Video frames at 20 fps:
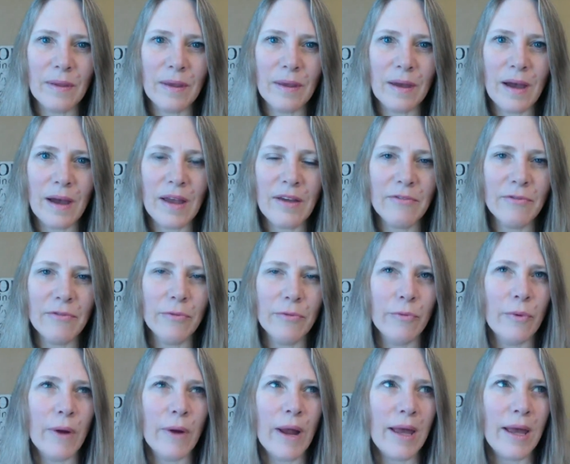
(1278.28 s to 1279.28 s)
I've
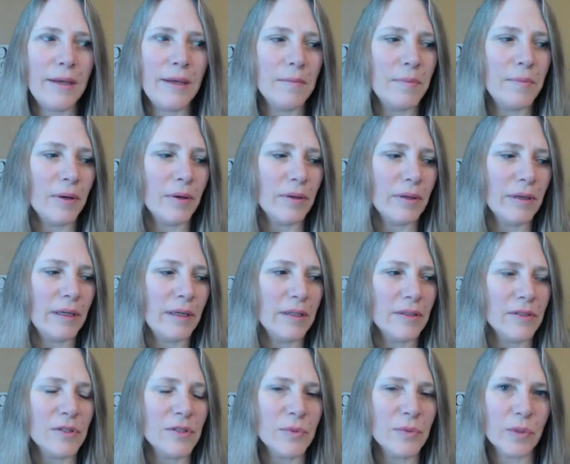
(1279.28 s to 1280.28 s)
read Napoleon
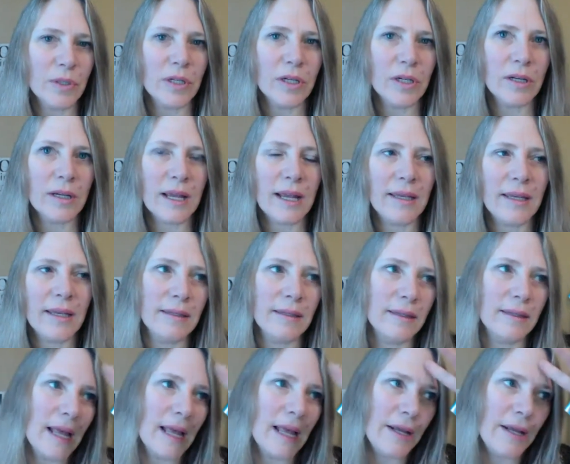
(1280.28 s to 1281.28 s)
Hill's work, and
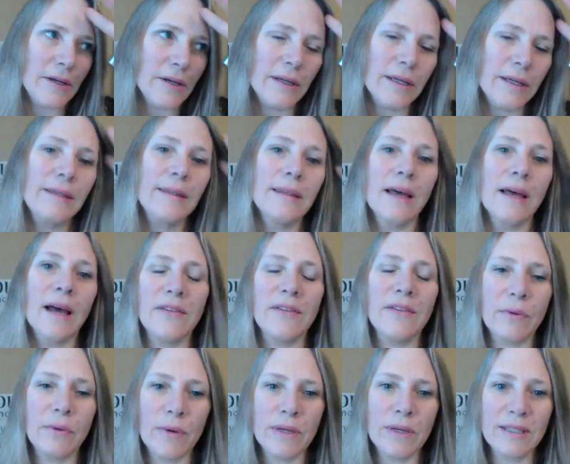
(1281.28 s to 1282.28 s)
later in life,
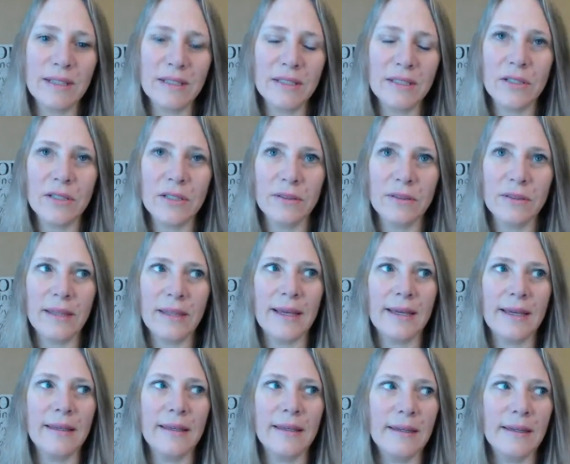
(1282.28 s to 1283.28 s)
it wasn't until
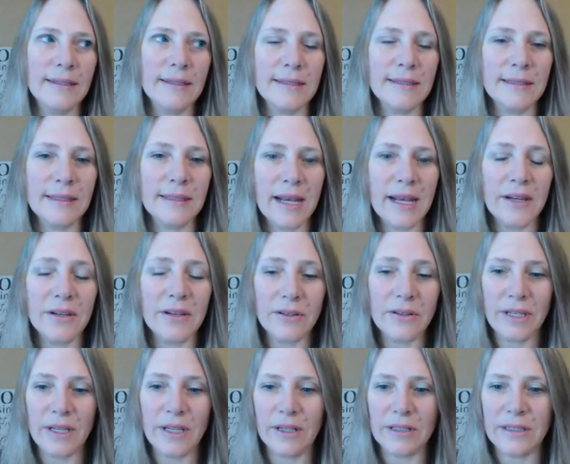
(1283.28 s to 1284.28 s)
like his later
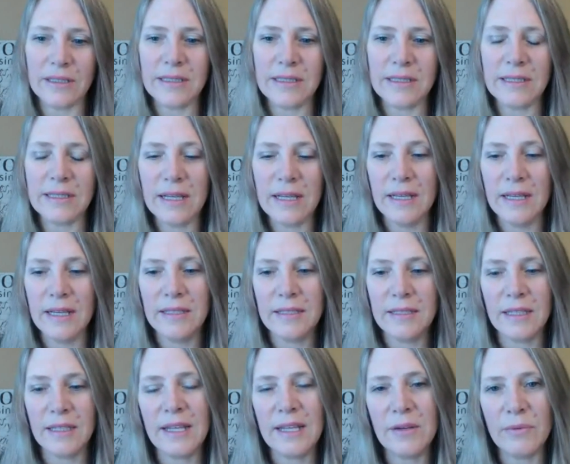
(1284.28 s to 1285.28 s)
years
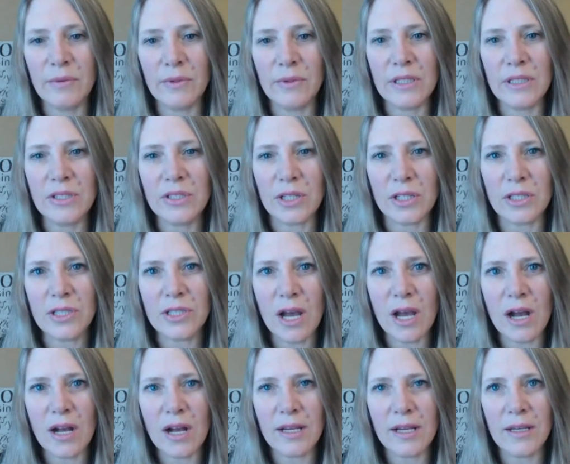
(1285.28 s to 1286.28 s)
did he really start
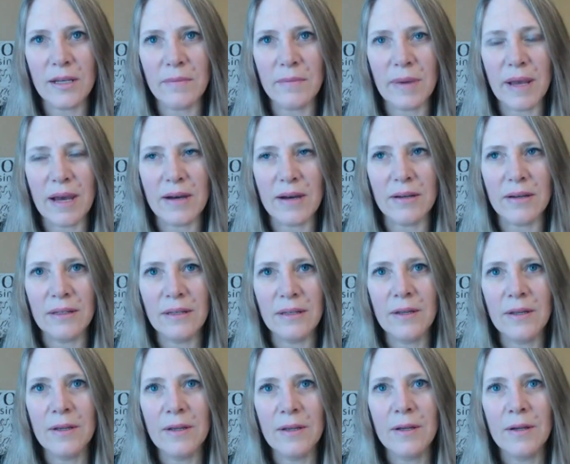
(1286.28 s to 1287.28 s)
talking about
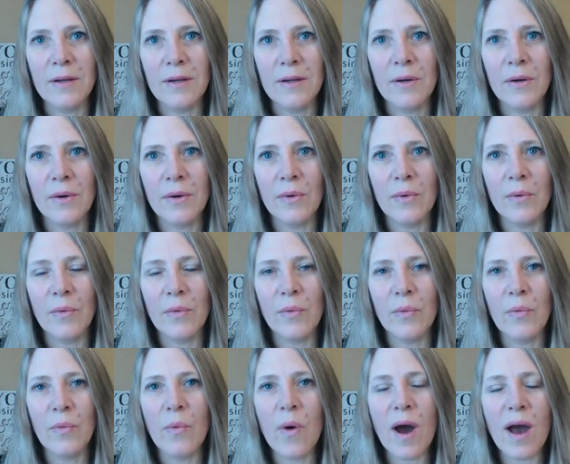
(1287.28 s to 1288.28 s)

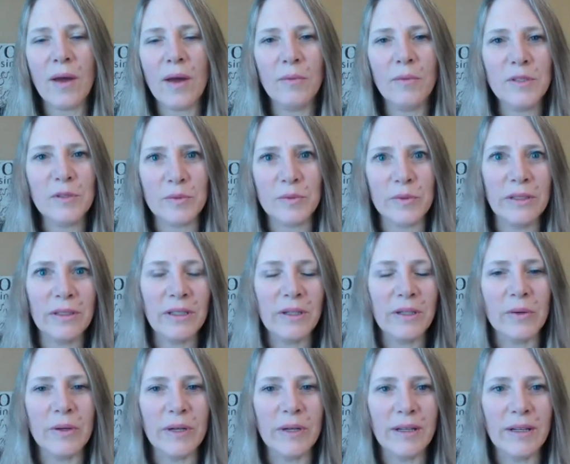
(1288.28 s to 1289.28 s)
what was really
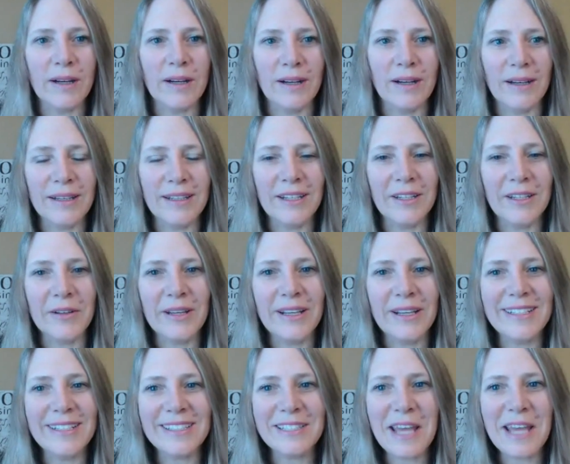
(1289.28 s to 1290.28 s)
going on. You know,
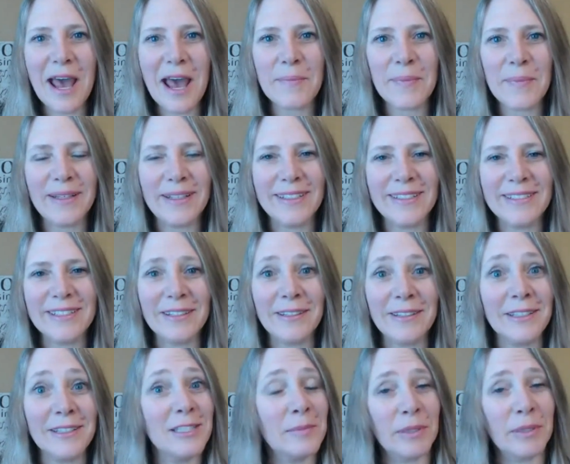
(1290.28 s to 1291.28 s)
he's tapping into
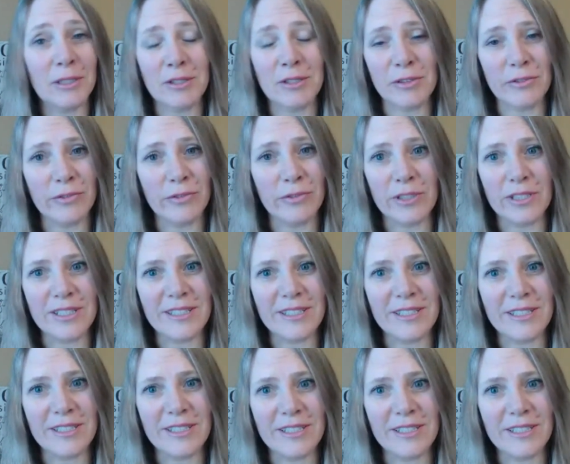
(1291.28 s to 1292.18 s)
these spiritual forces.